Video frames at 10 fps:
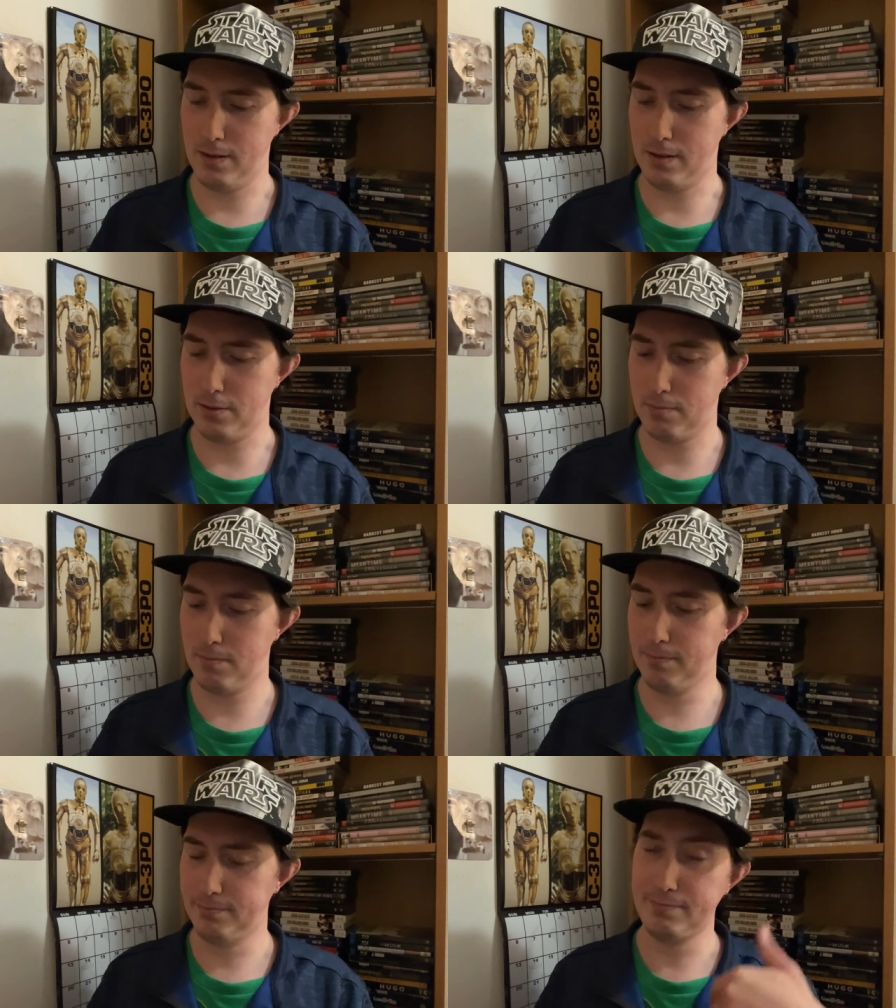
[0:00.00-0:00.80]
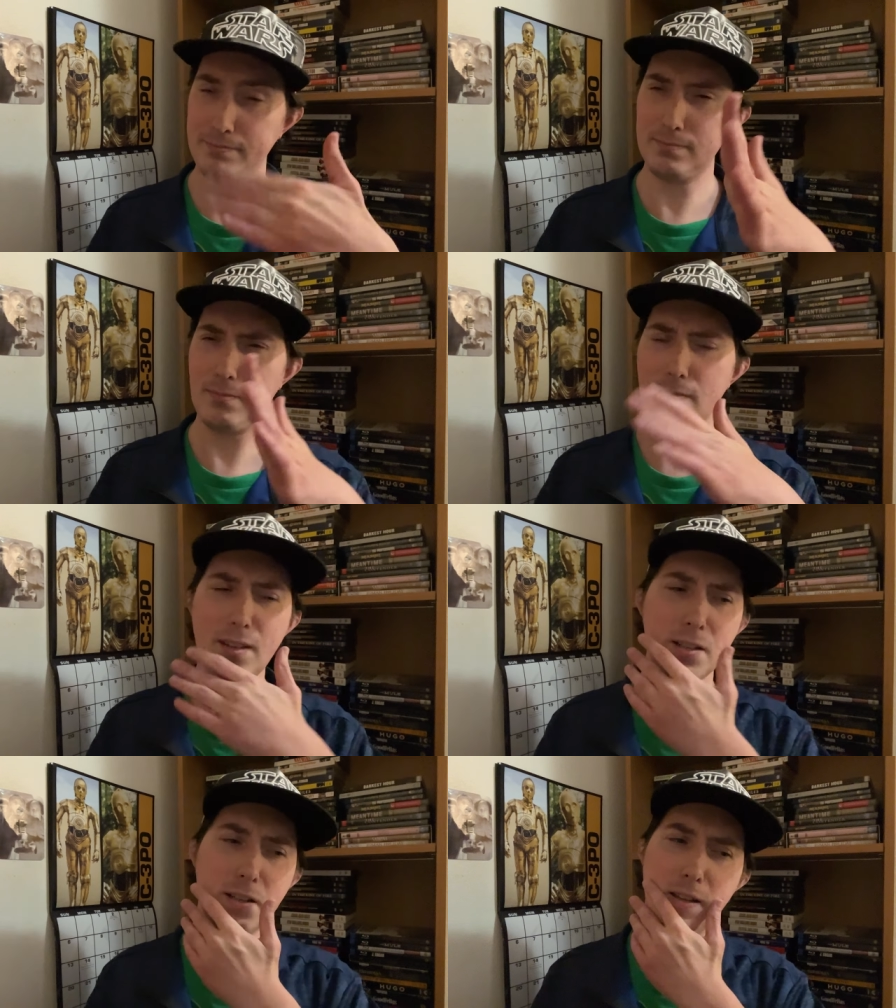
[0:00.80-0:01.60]
It's,
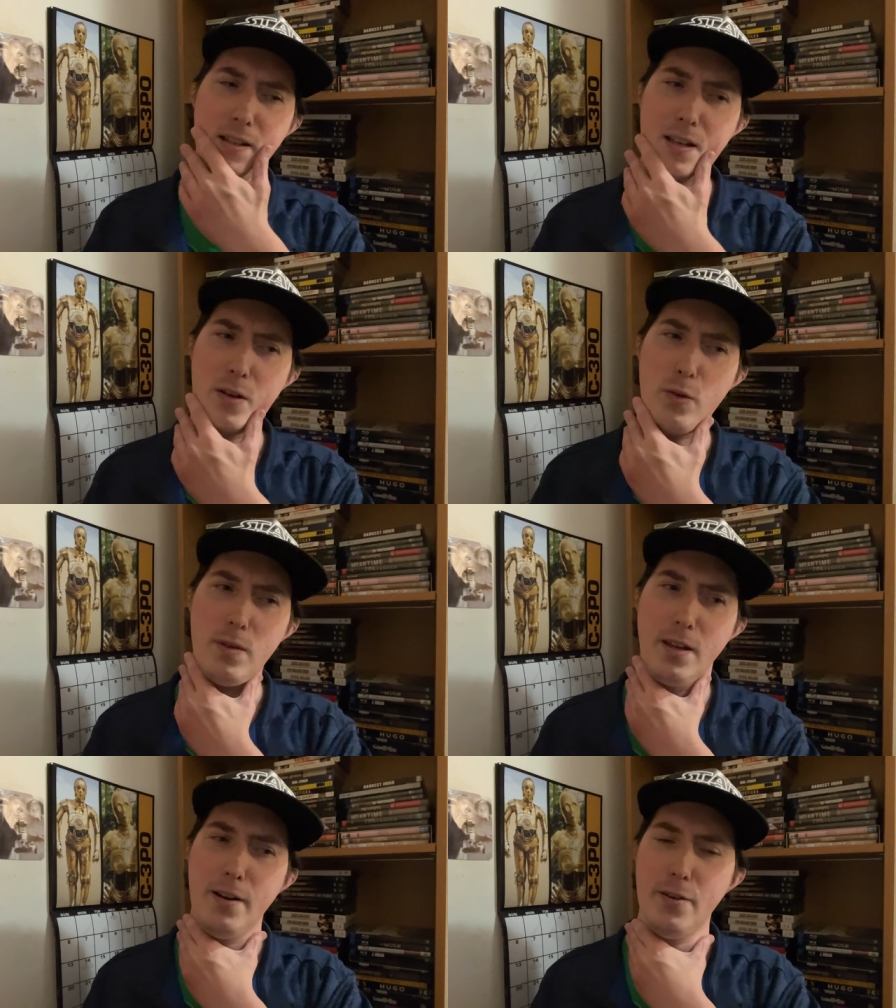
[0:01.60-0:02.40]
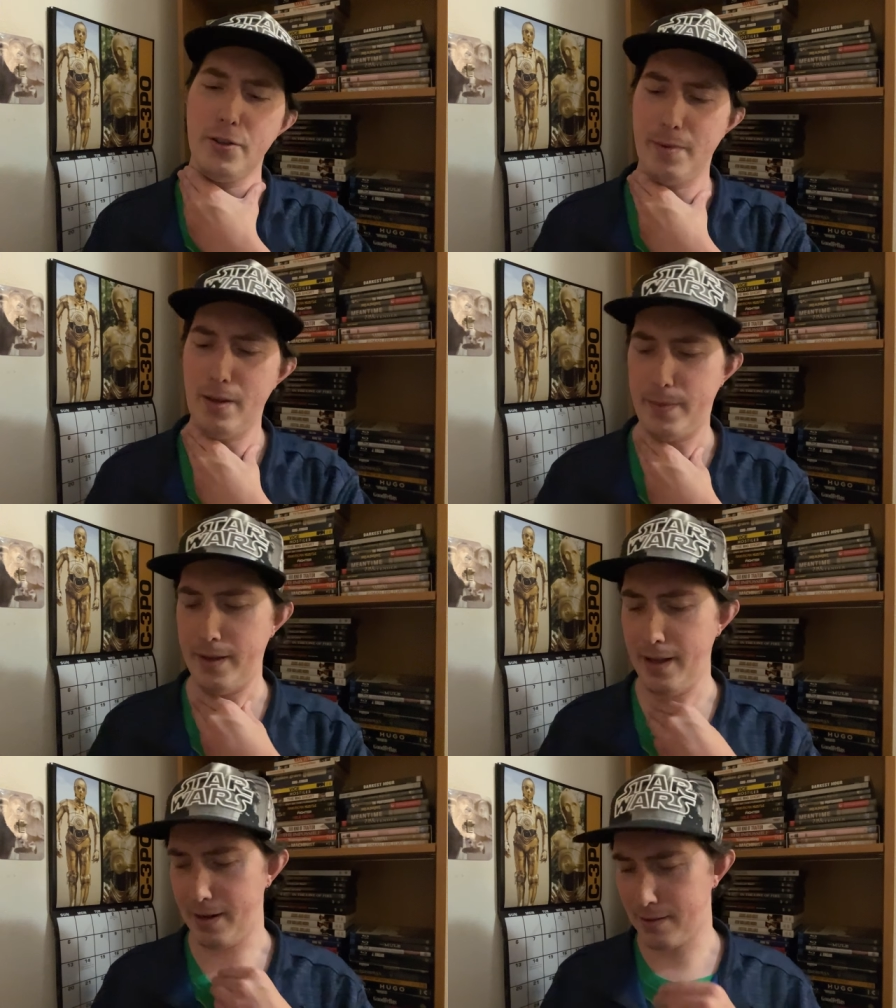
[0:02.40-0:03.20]
it's like, yeah, who cares about
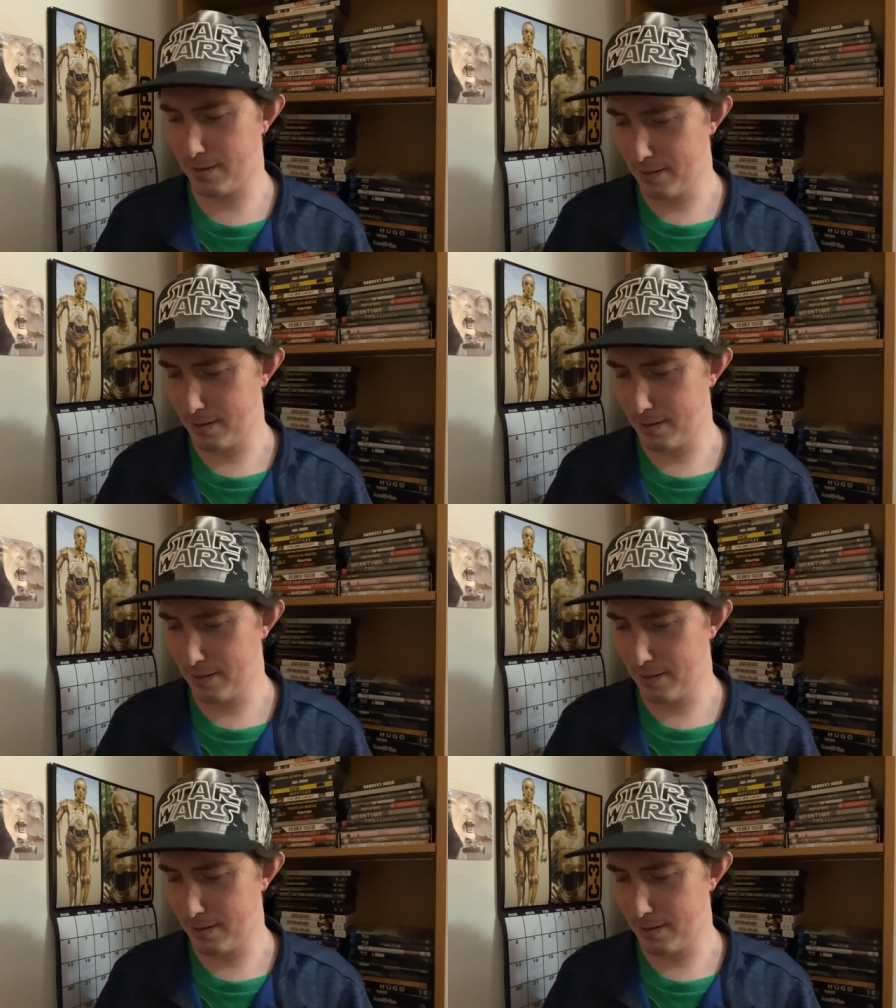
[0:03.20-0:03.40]
that?